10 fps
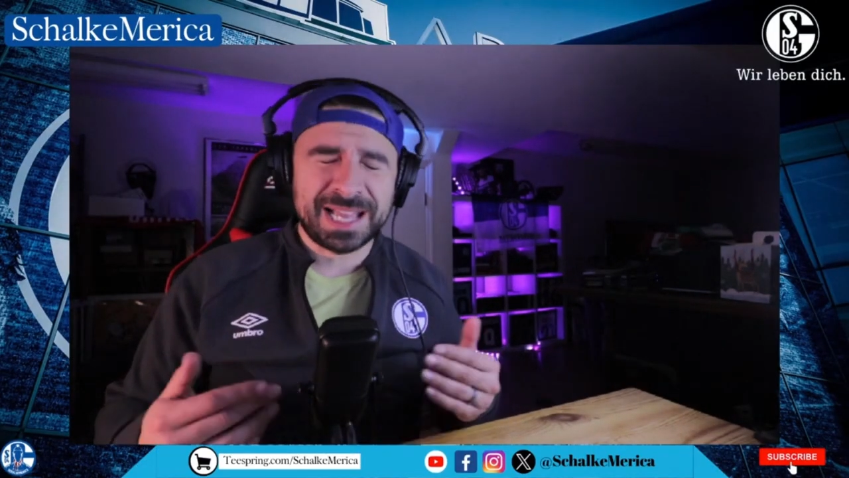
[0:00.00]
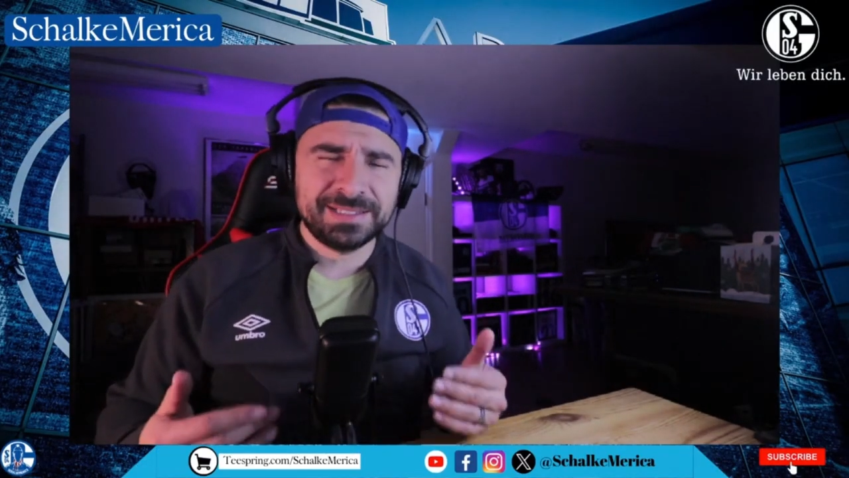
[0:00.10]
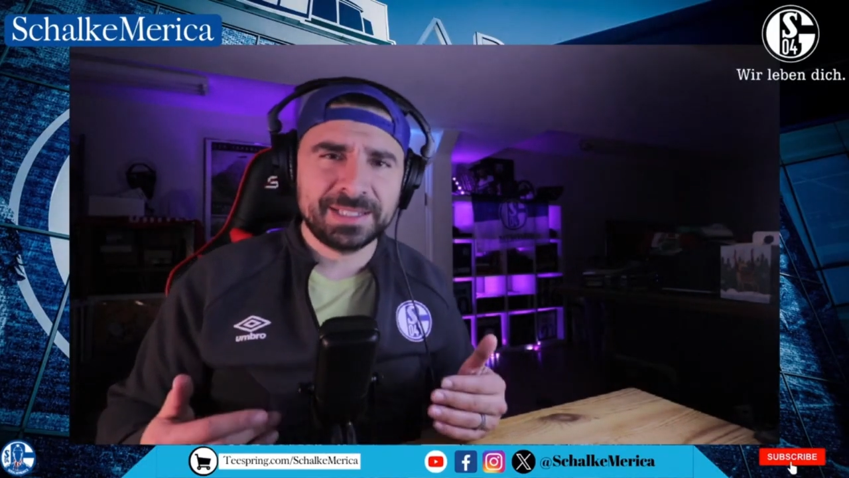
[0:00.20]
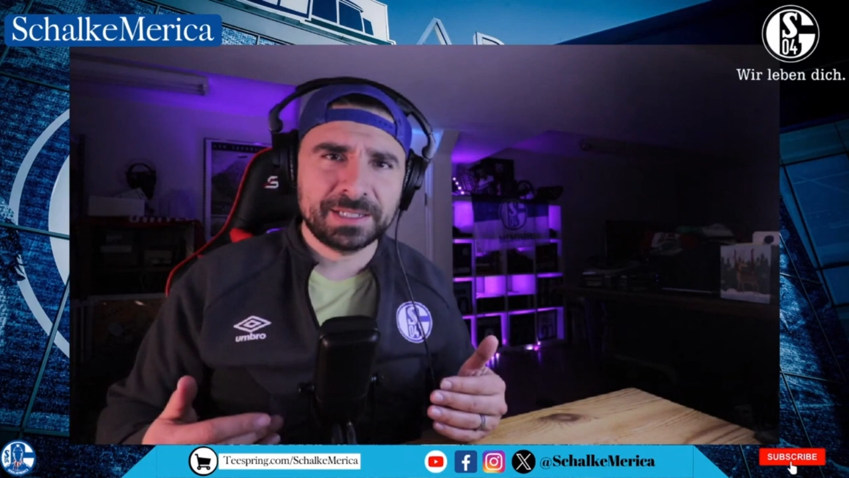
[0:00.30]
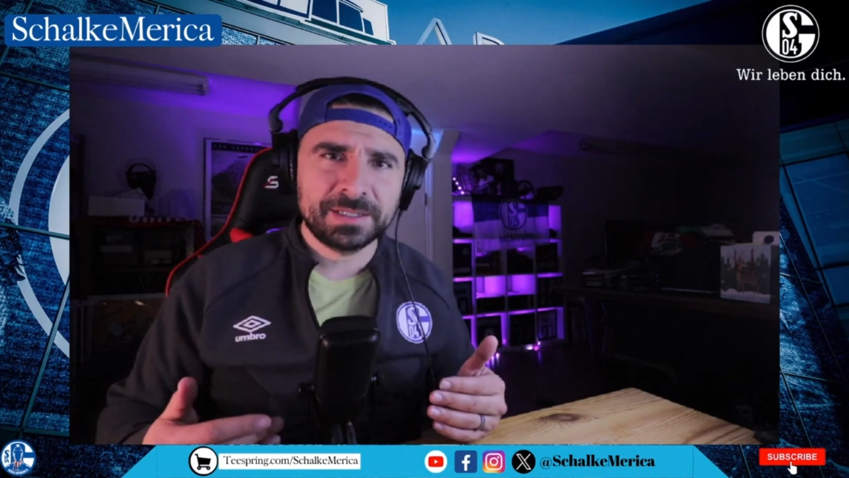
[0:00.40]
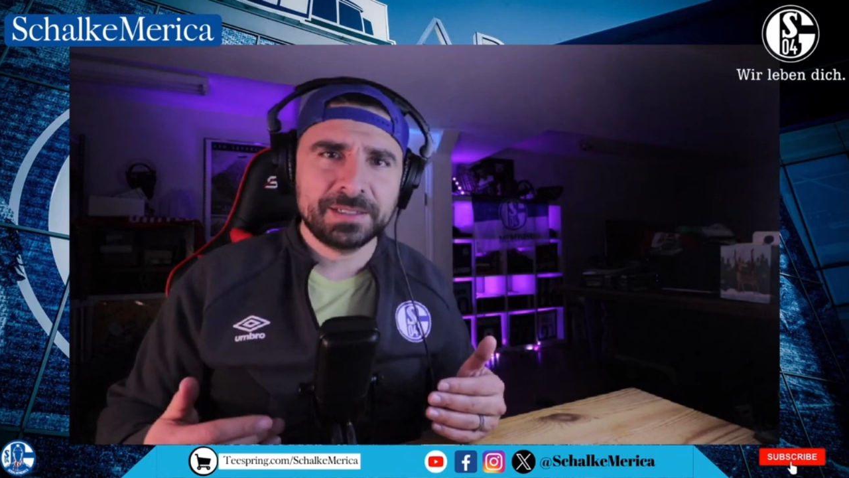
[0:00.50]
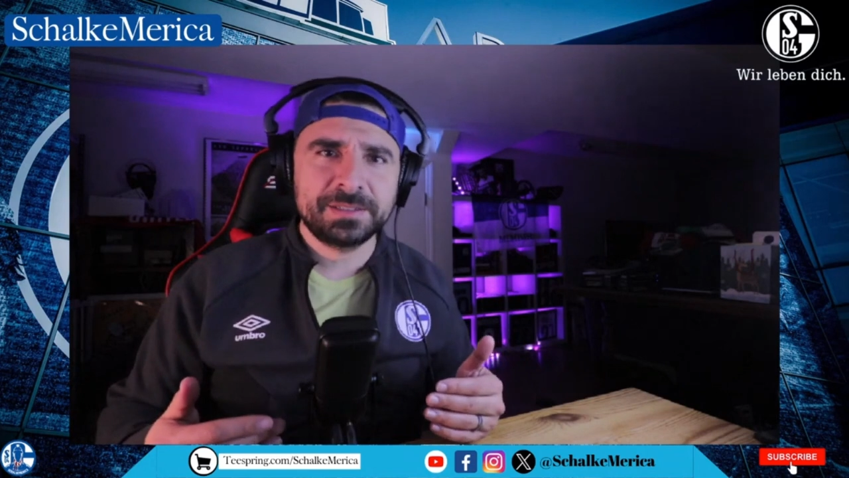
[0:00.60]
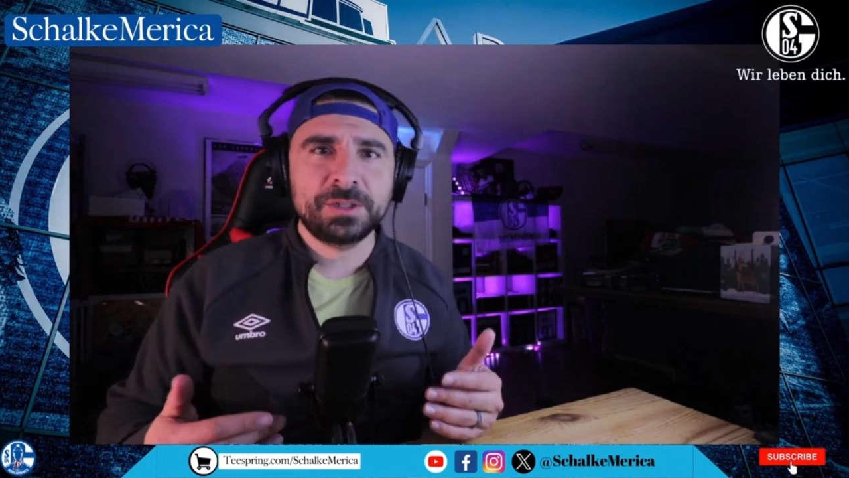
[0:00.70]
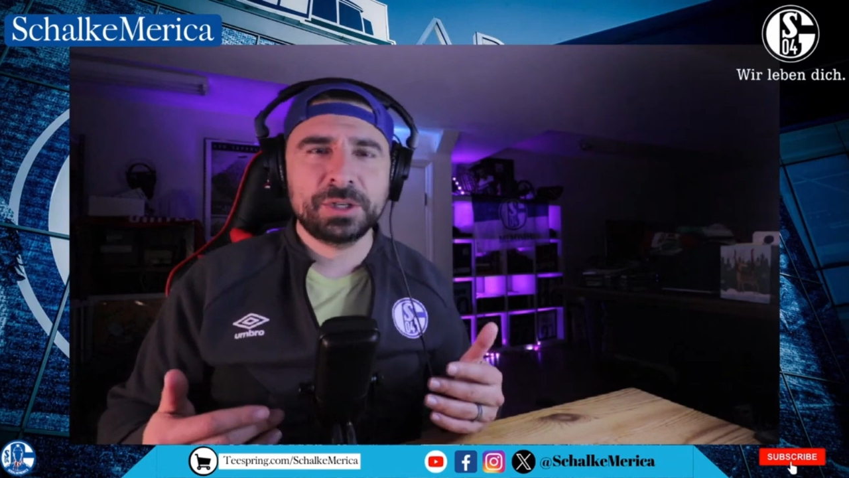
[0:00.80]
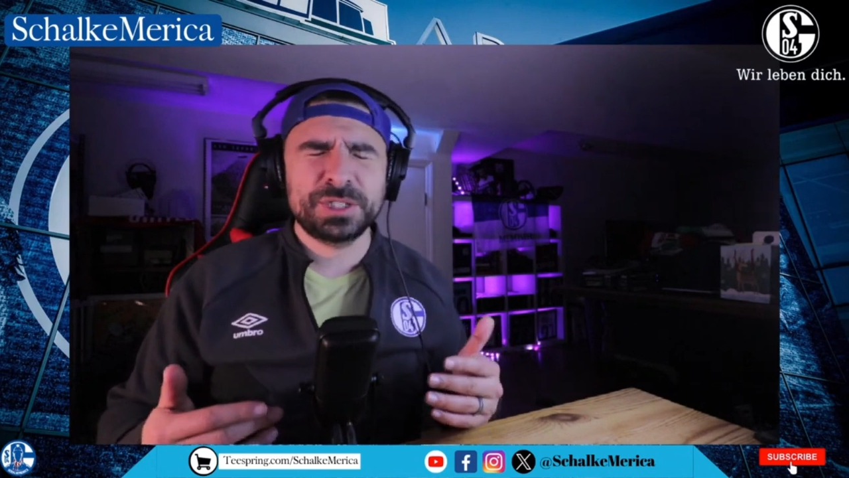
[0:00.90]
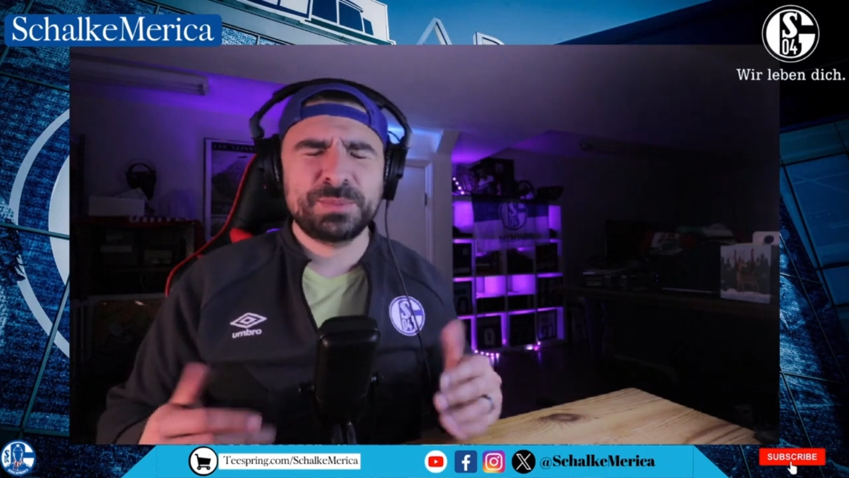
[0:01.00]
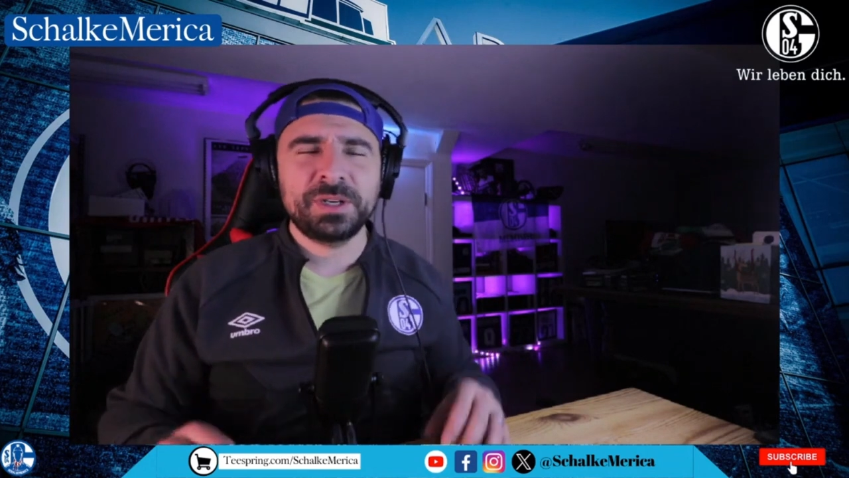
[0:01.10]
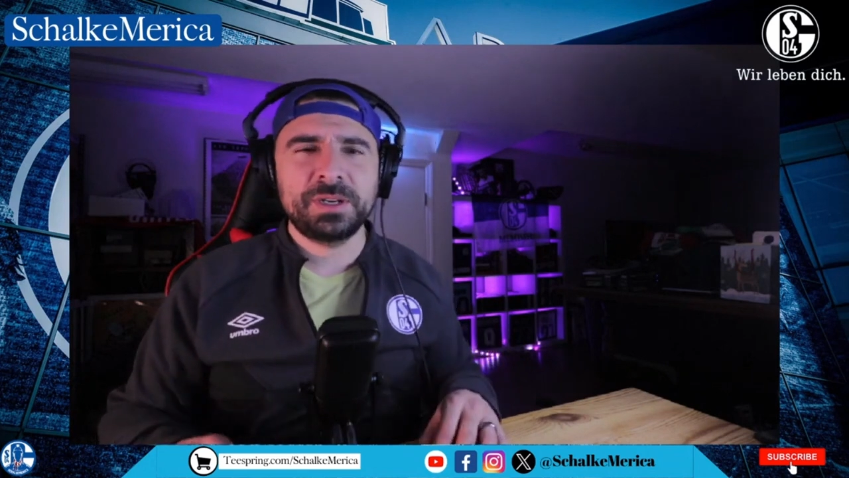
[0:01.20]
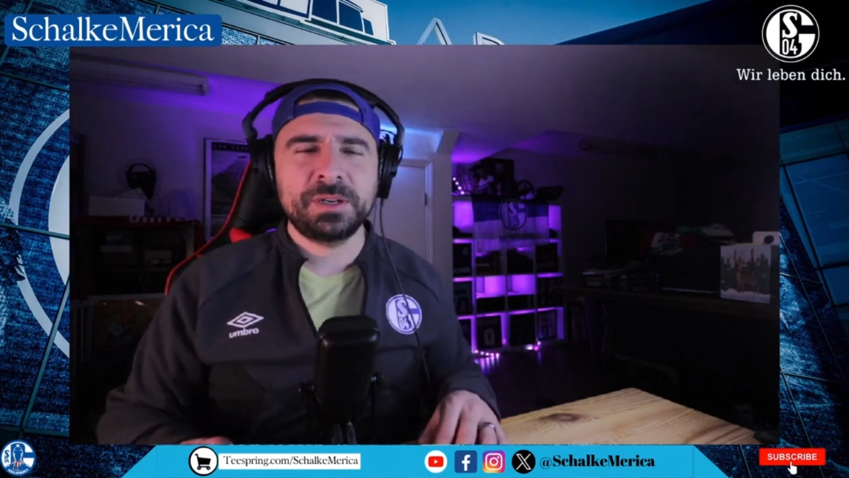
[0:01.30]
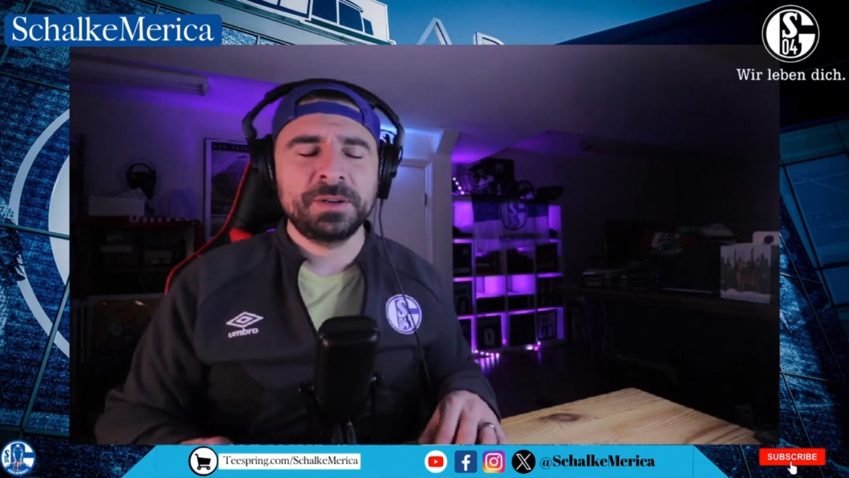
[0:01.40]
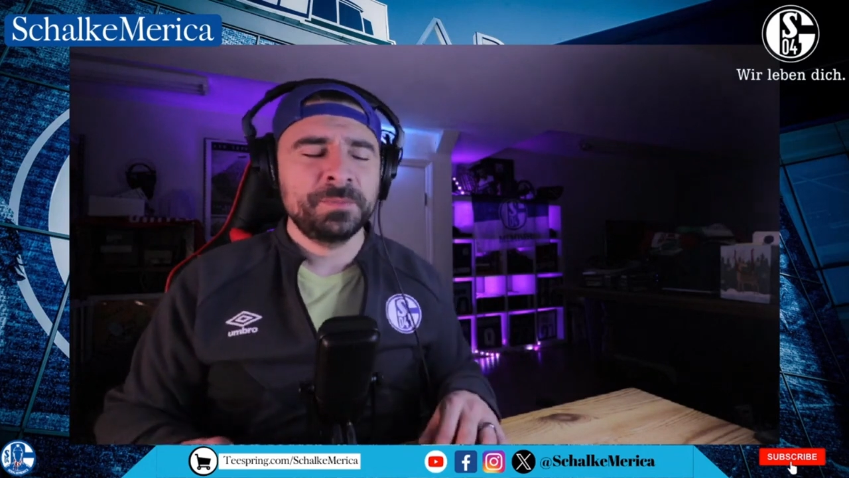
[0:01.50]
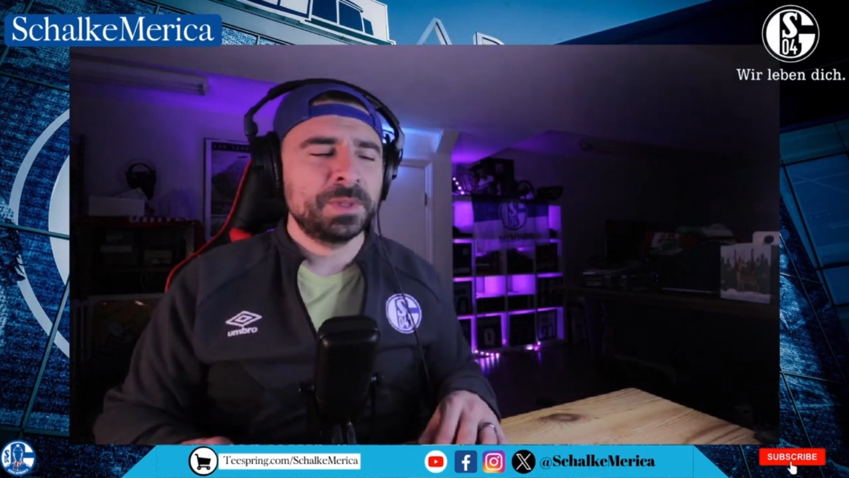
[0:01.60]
Atik, a Turkish player,